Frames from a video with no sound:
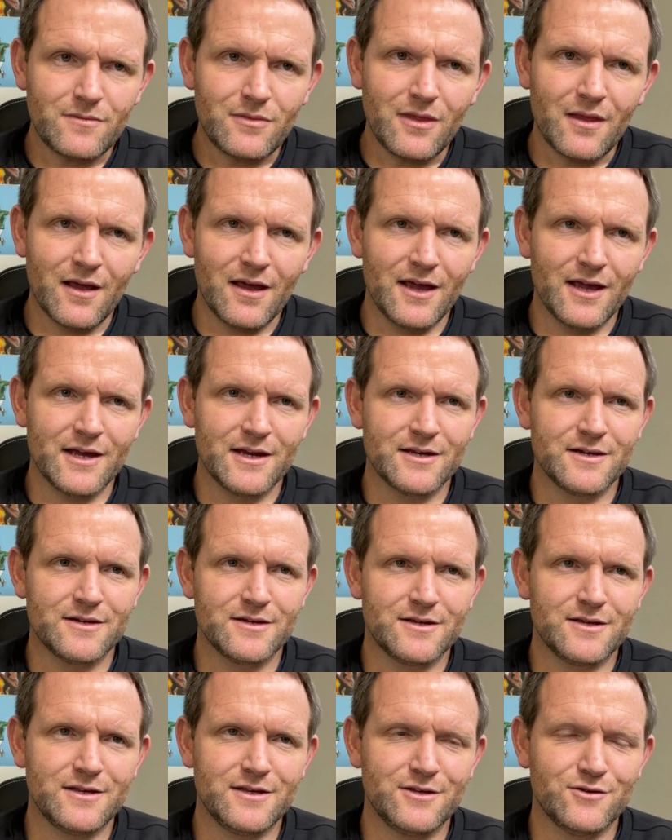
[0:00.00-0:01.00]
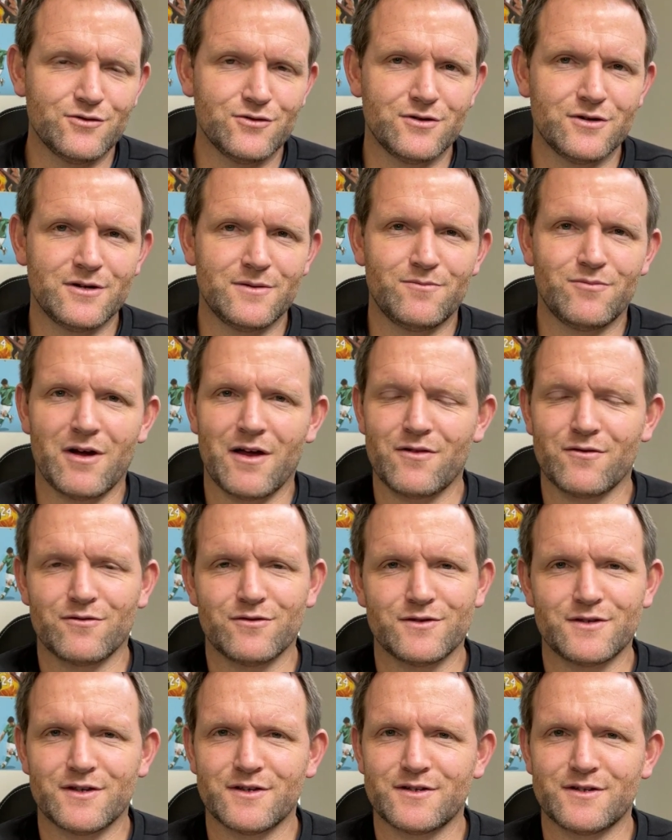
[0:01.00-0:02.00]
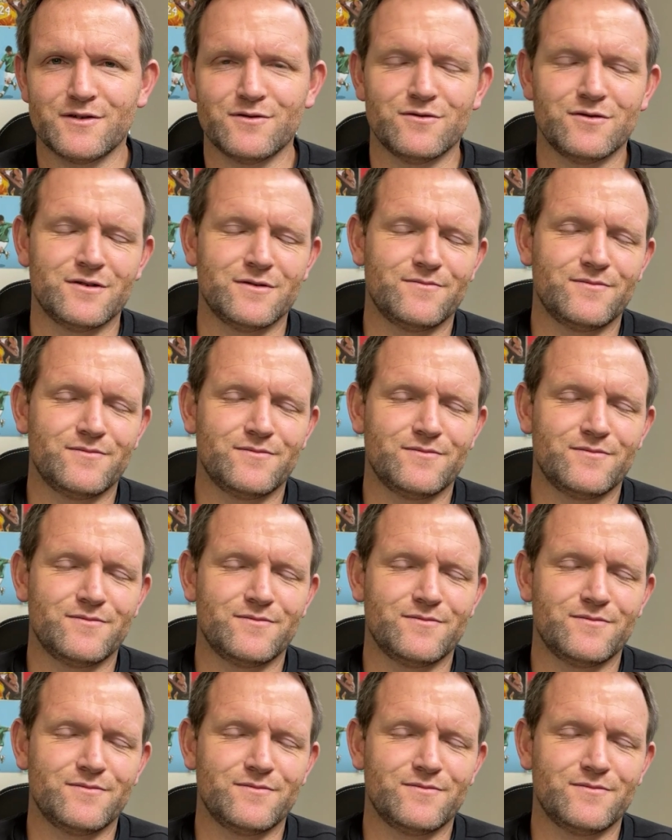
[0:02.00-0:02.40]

and your brother or sister or